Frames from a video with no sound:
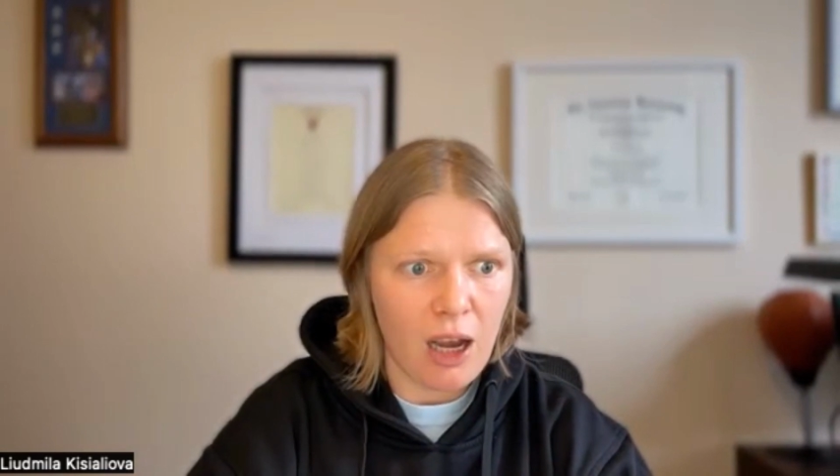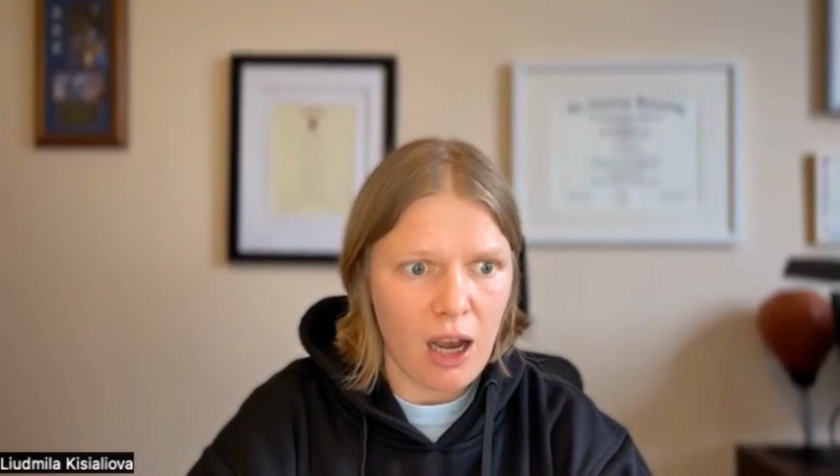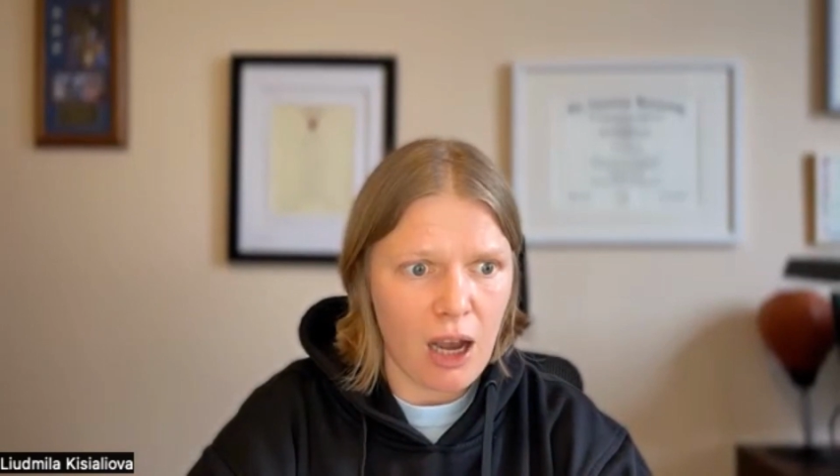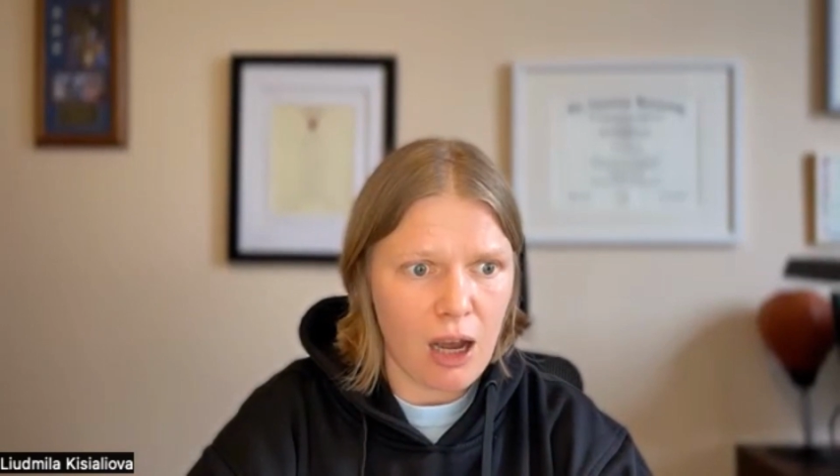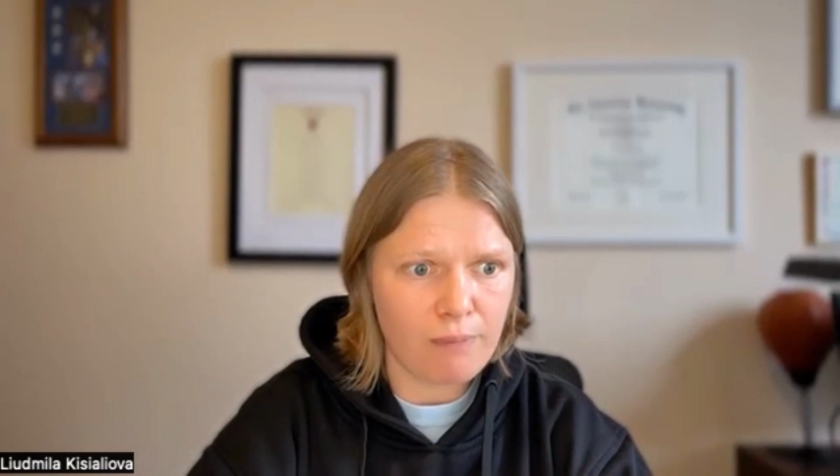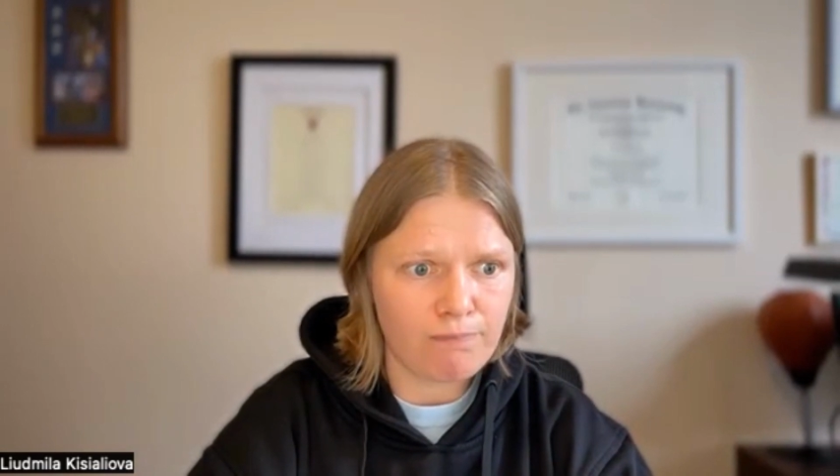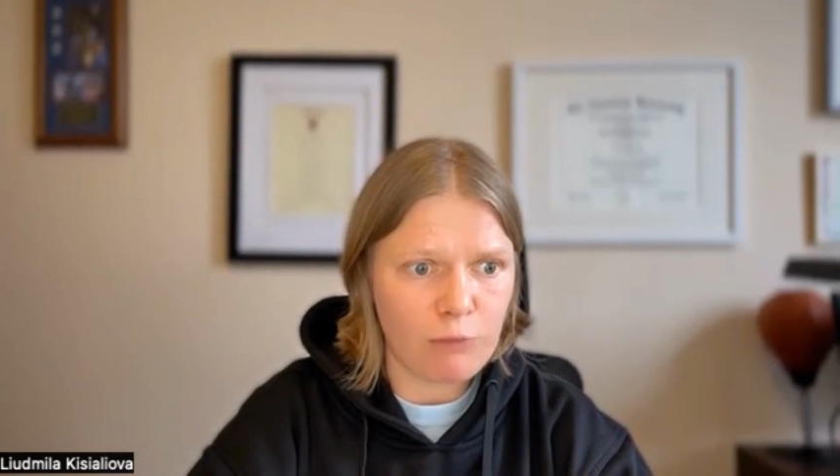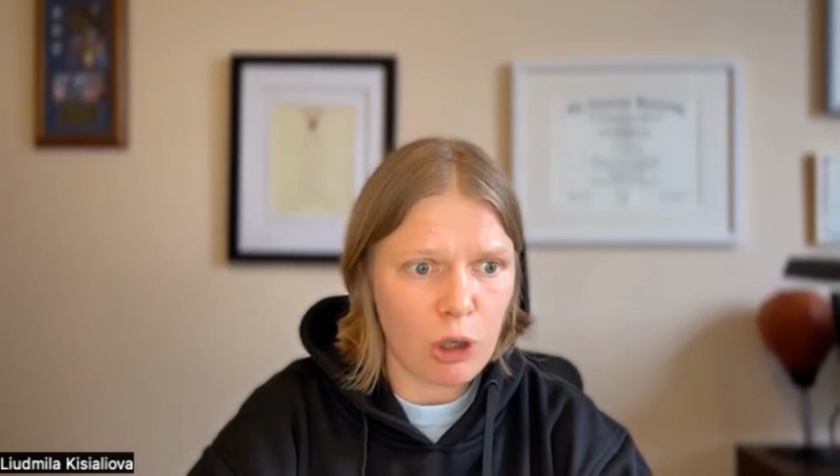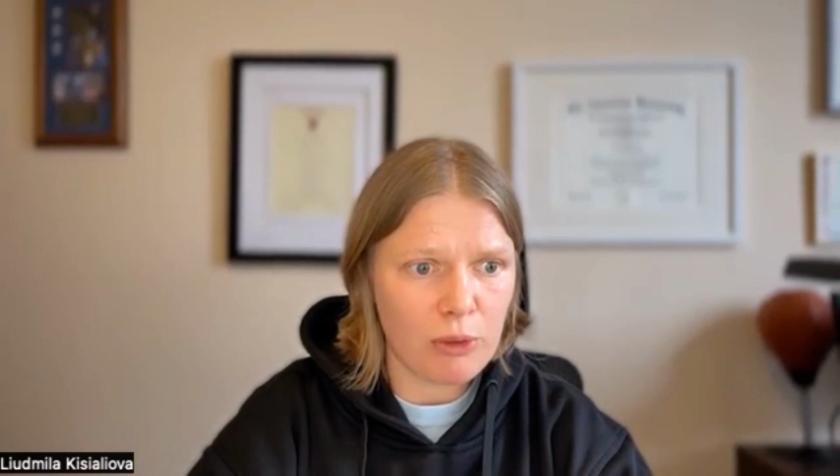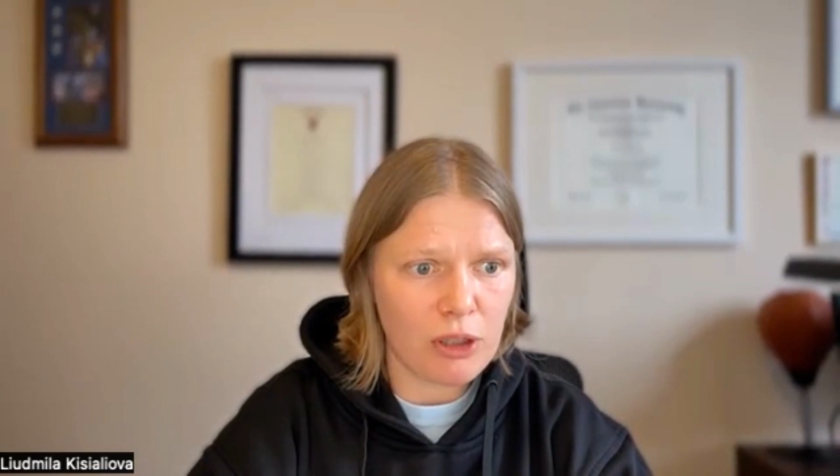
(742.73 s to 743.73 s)

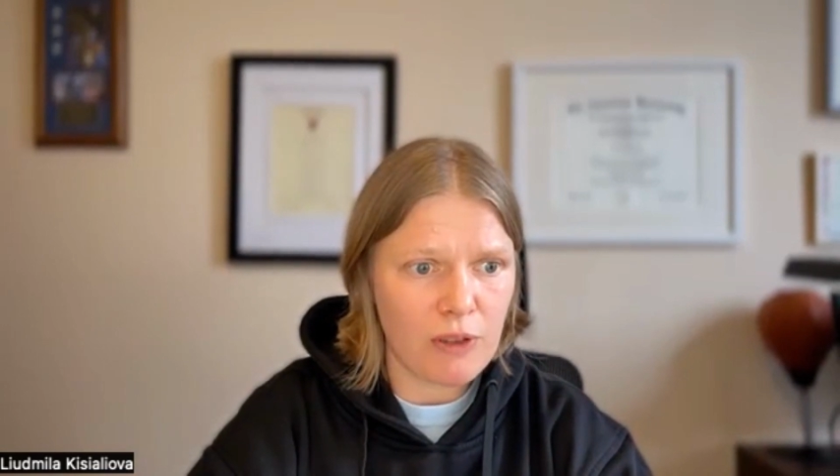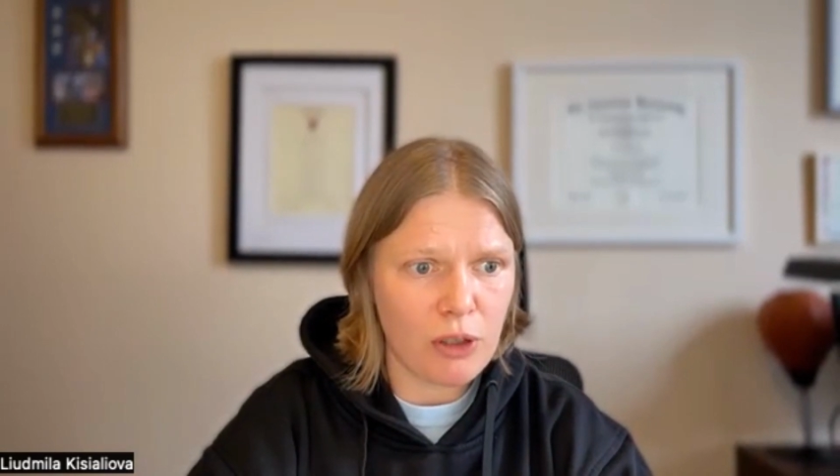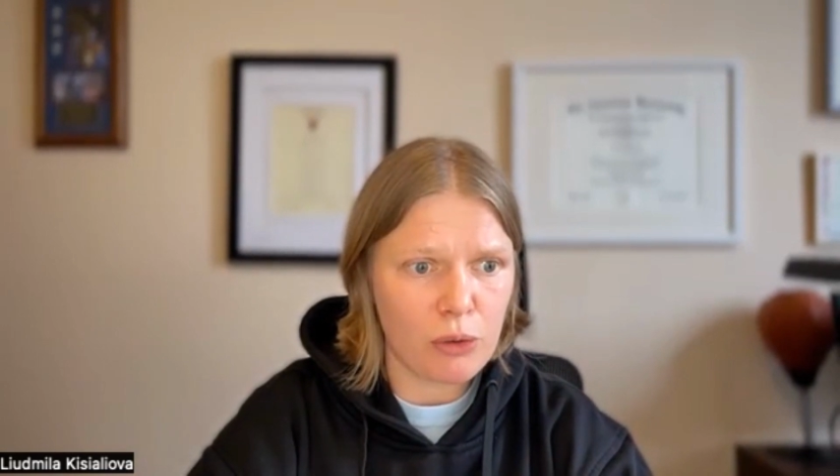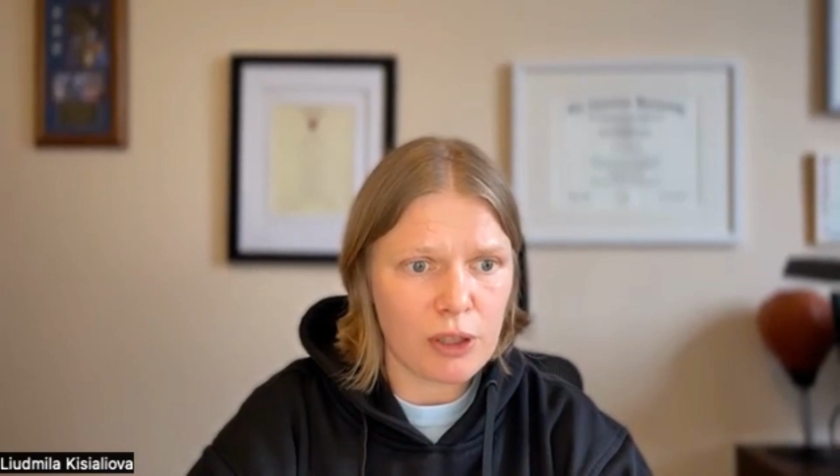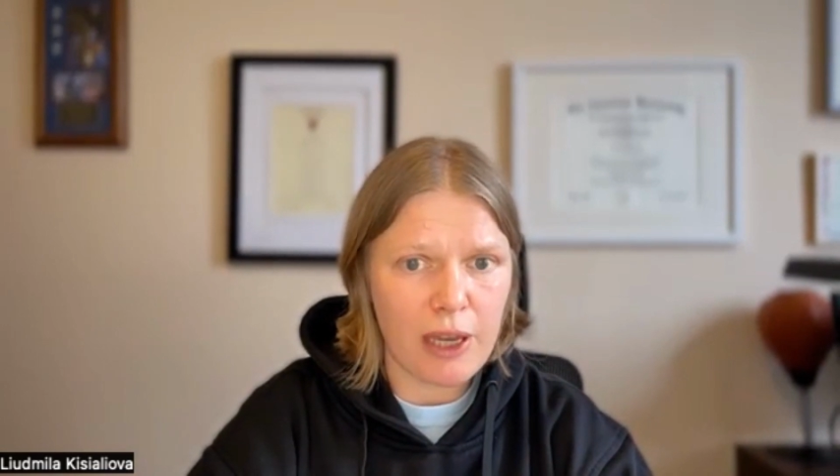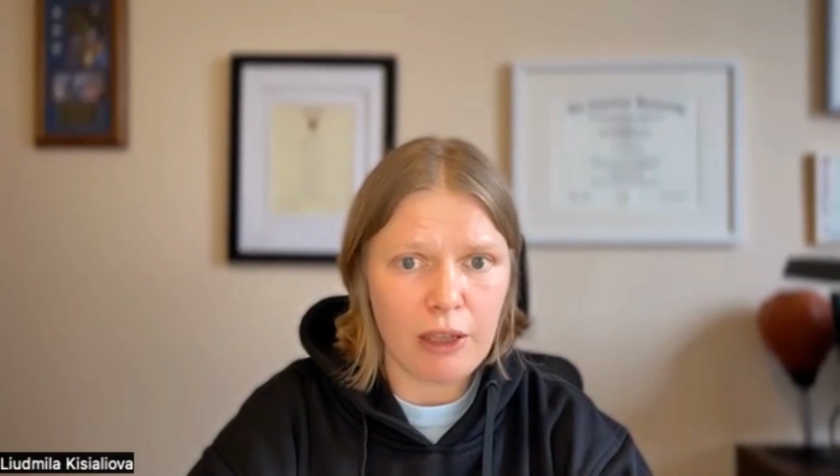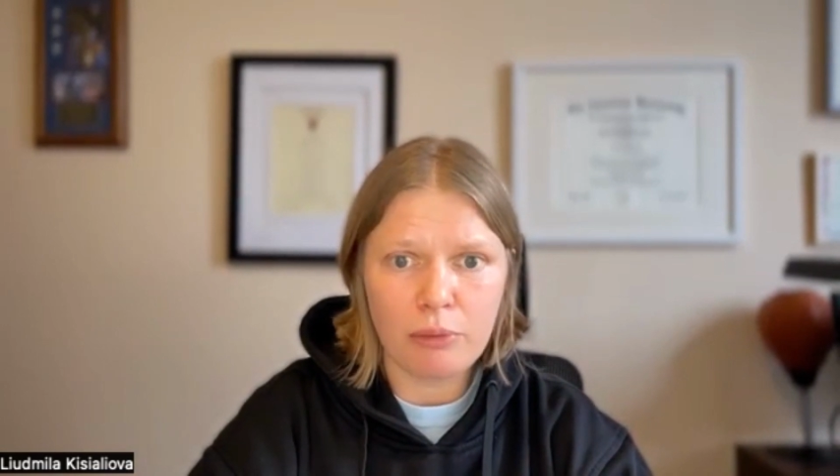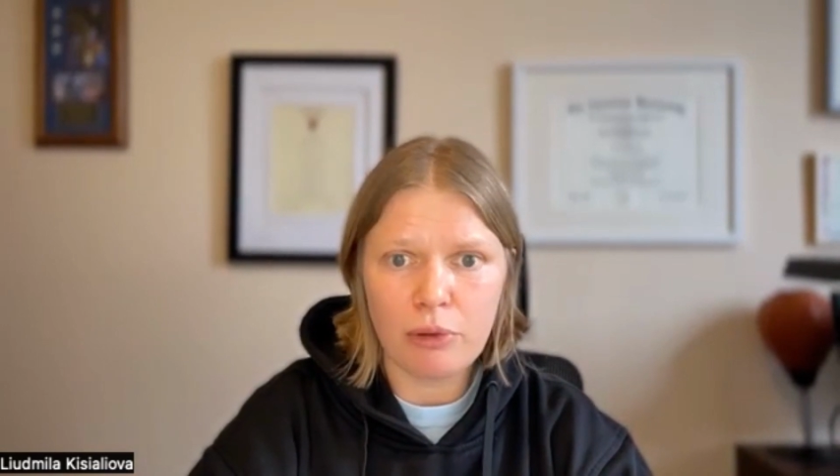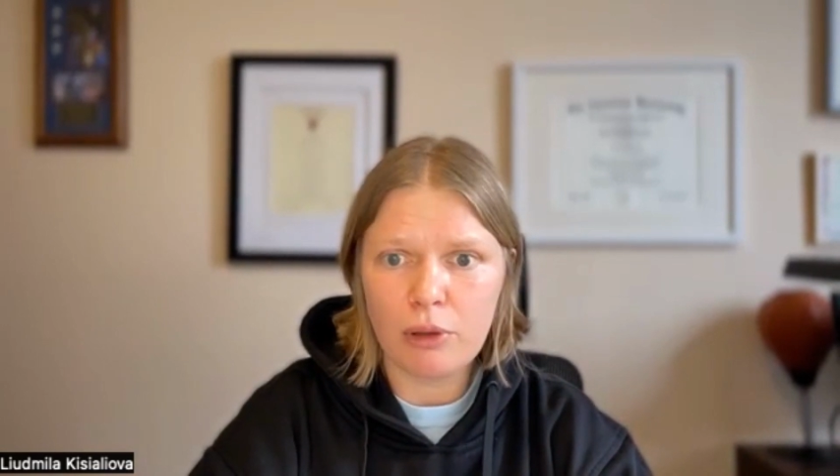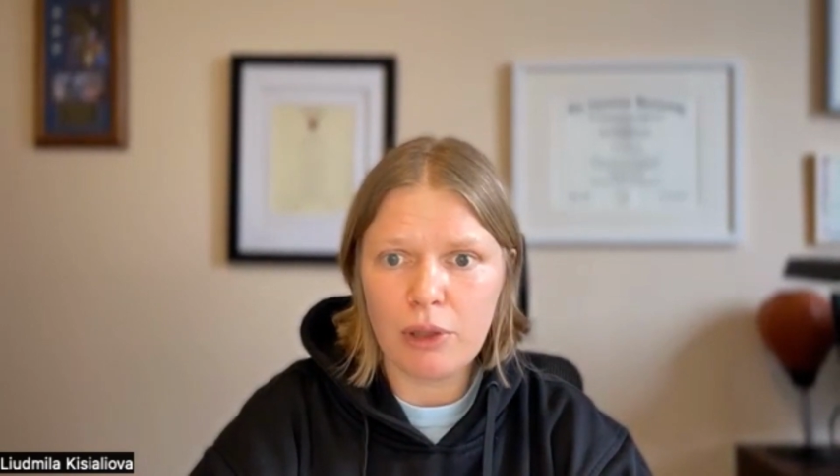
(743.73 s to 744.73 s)
Hope this video is
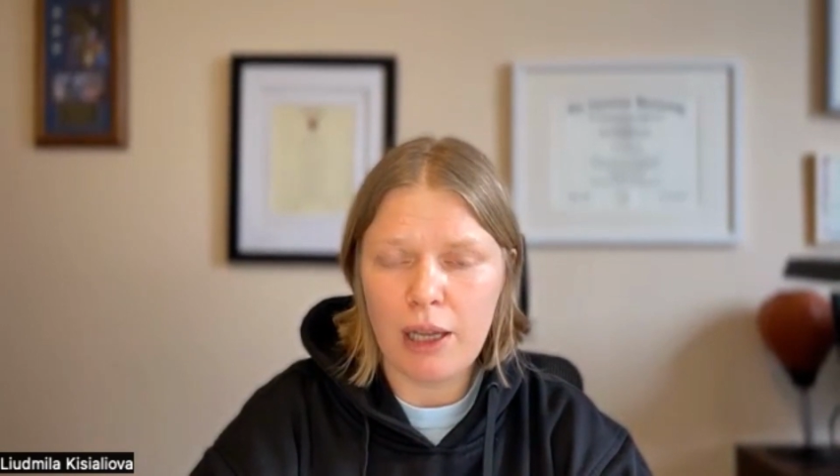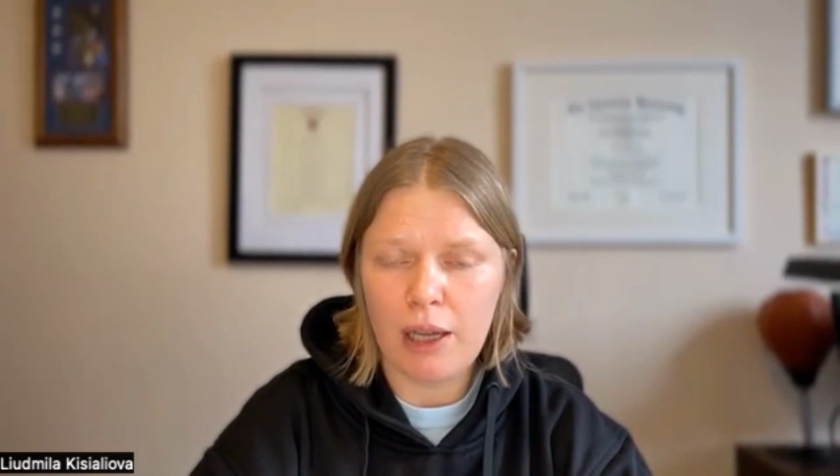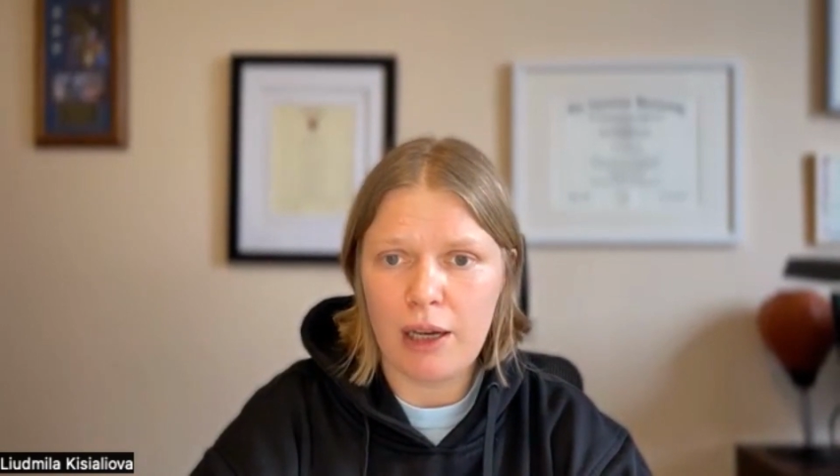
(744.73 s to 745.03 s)
helpful.